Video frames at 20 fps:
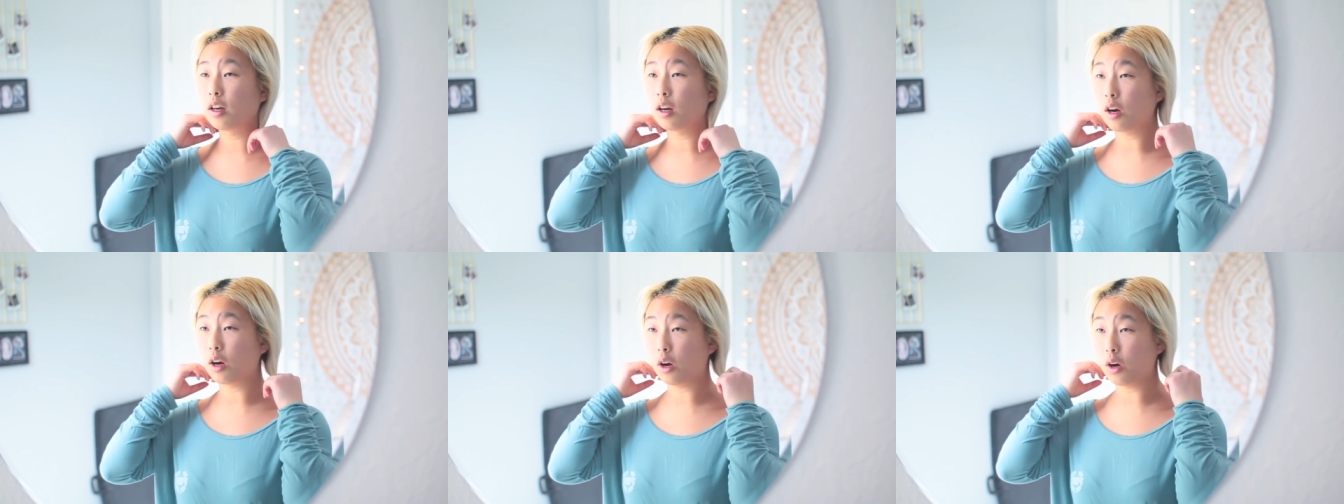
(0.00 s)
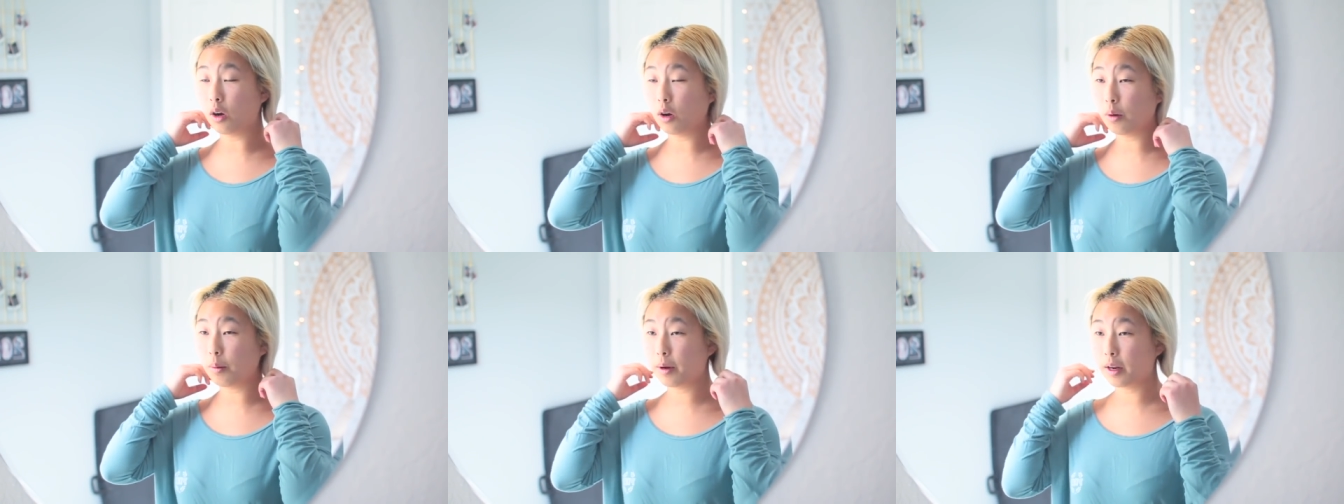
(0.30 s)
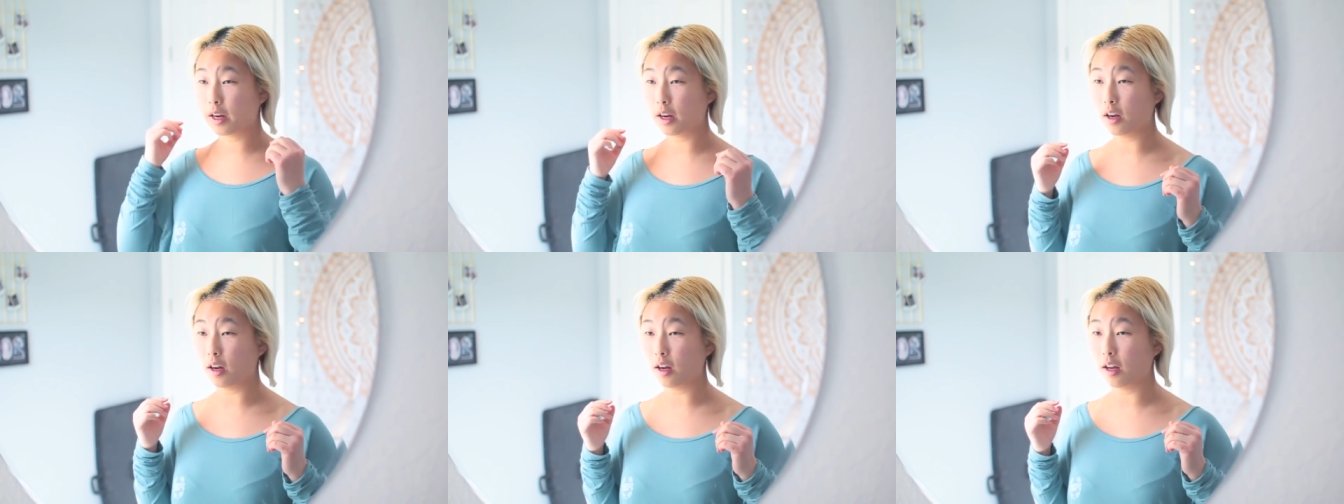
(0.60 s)
Oh my
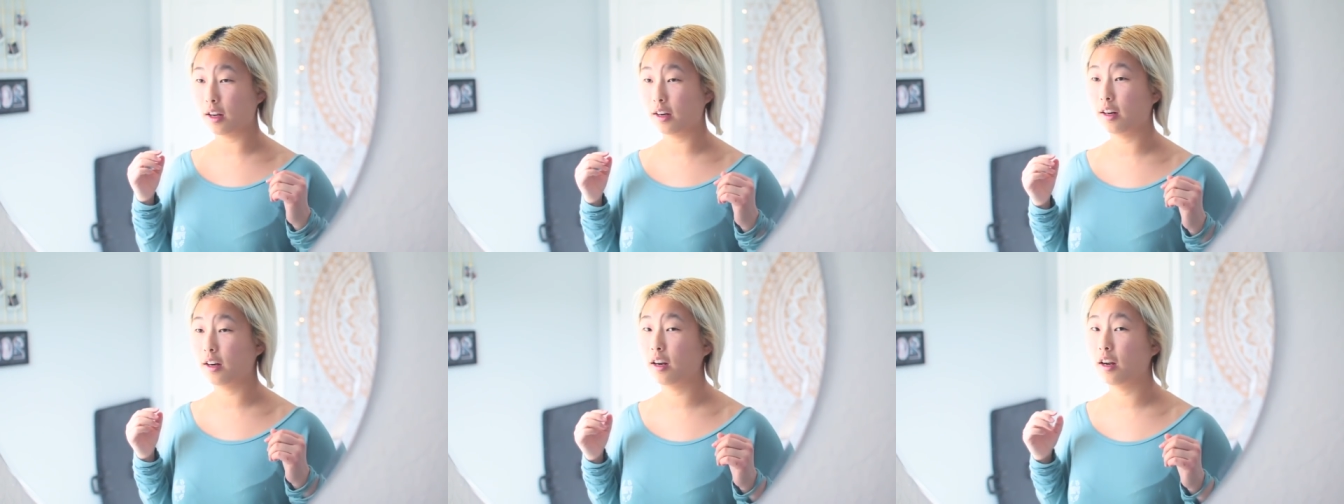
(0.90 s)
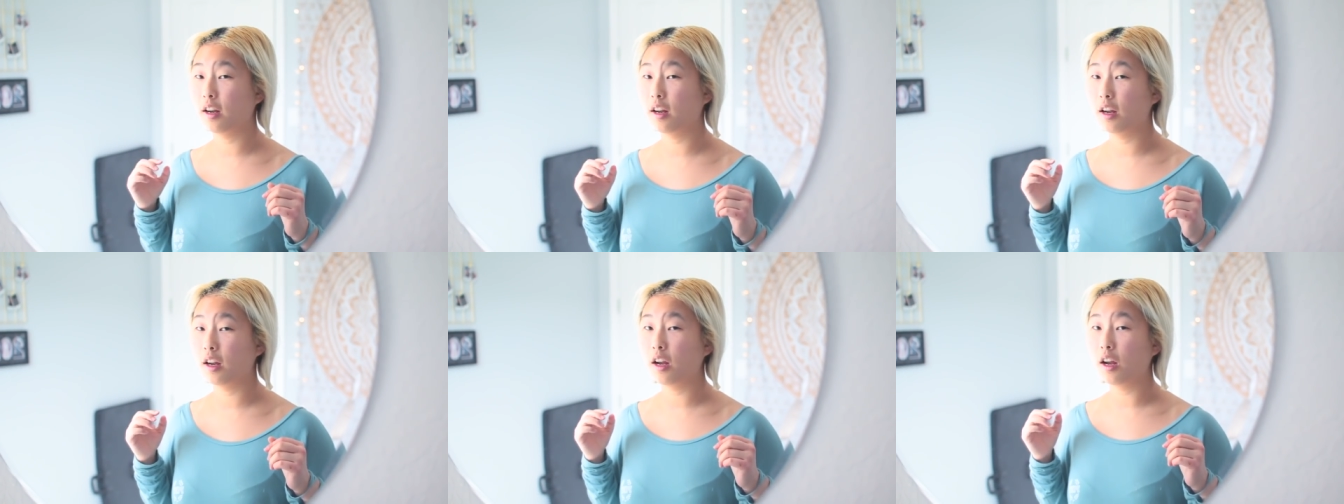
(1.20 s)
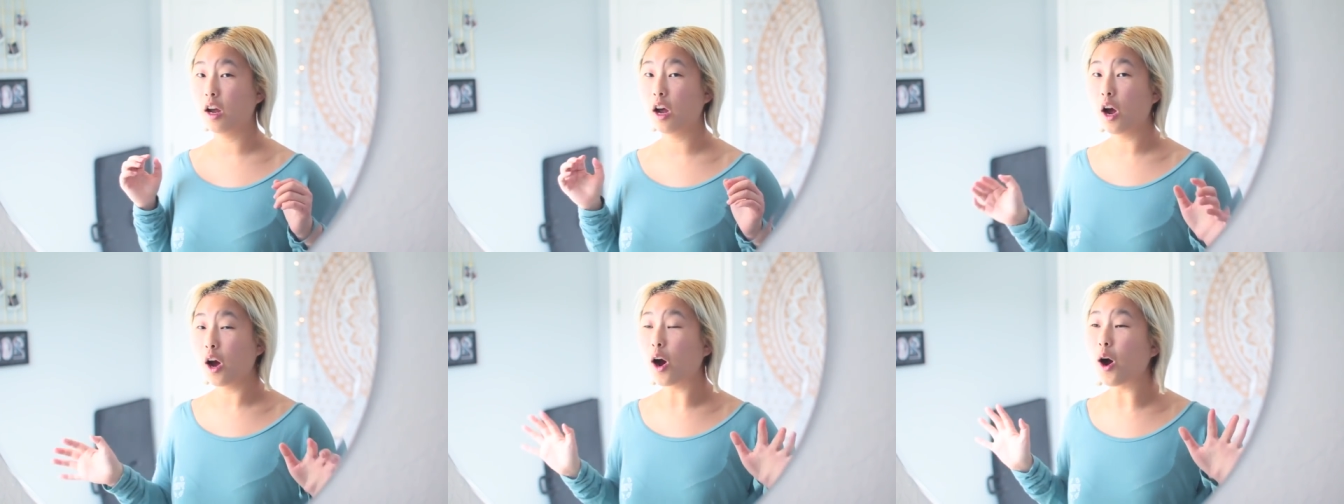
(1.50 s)

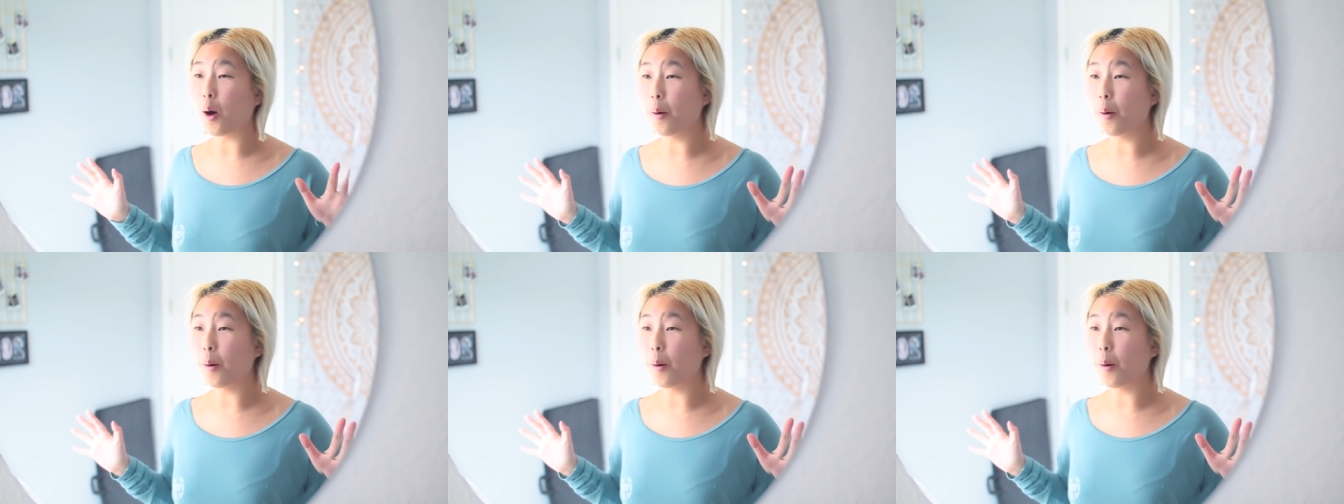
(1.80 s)
god.